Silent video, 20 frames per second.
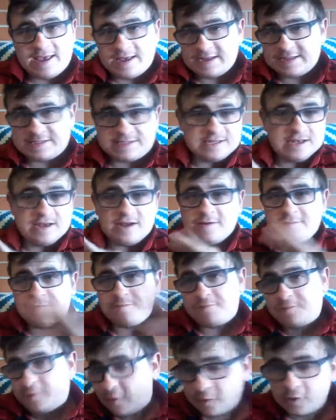it's like a
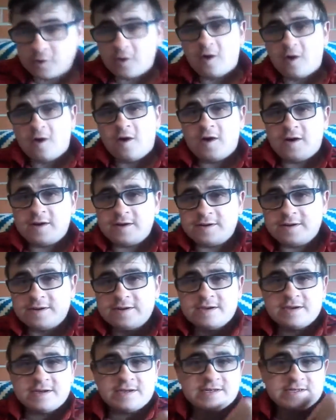full on
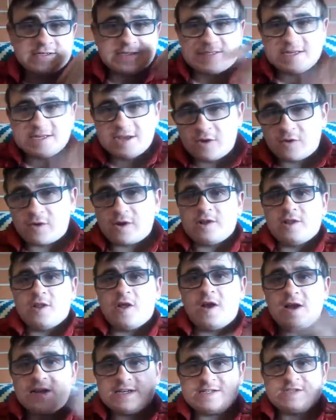
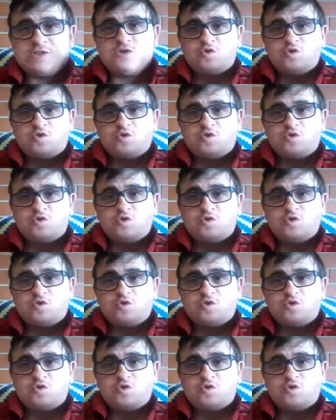serialized